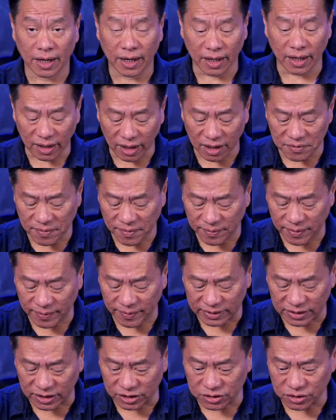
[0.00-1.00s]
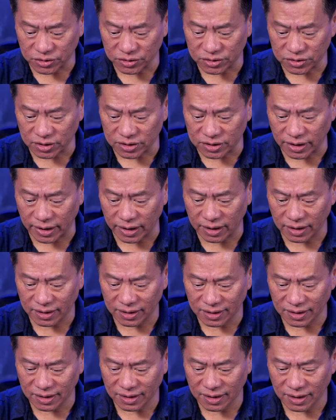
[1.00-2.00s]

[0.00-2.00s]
And I remember my teacher used to say,